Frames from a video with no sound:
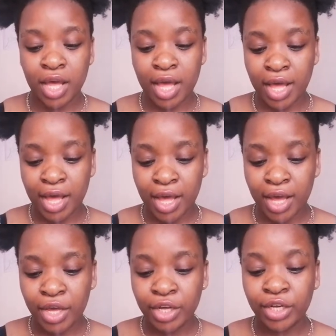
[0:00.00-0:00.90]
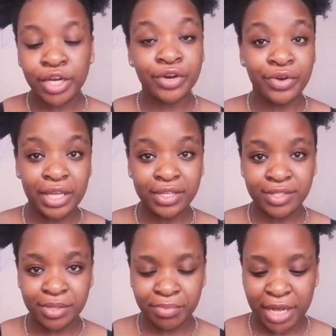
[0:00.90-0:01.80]

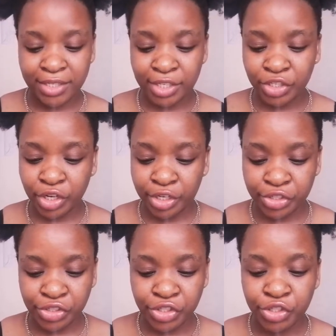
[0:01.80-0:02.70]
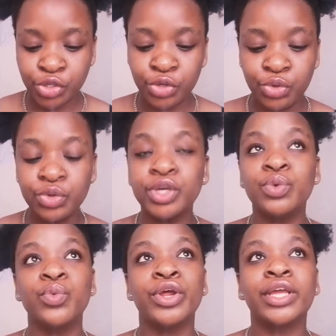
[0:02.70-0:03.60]
careers in biotechnology, so you
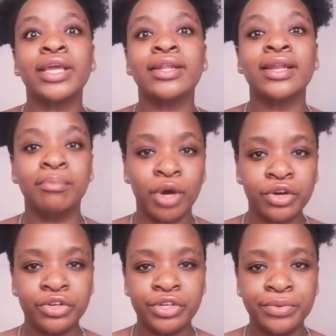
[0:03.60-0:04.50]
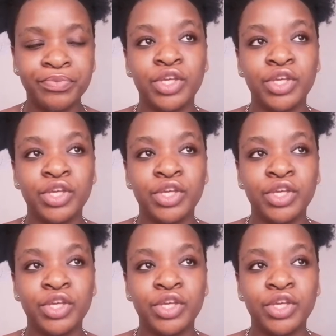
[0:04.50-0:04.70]
can work in a laboratory,